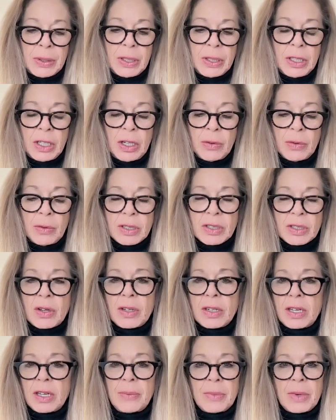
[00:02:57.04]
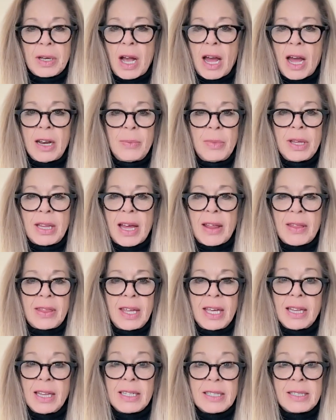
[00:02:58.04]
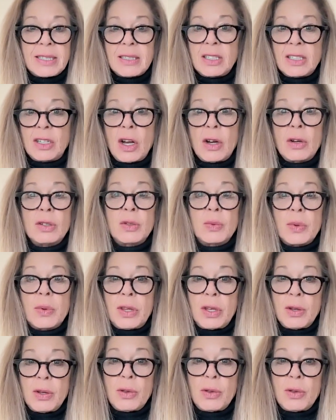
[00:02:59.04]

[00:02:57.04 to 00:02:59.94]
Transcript: you know, it's kind of be that thing that goes with